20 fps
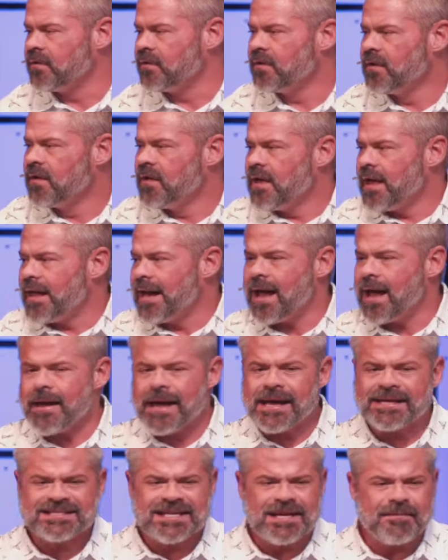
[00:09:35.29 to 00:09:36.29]
And, and
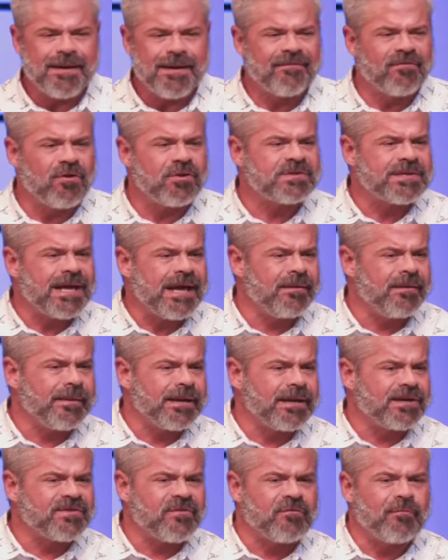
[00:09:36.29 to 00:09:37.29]
how, has anybody else,
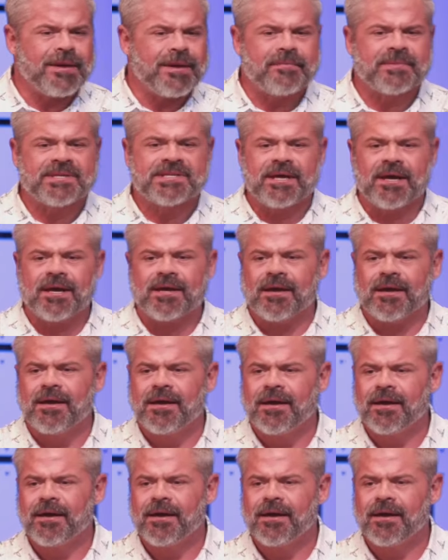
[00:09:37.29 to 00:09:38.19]
anybody else ever made a mistake?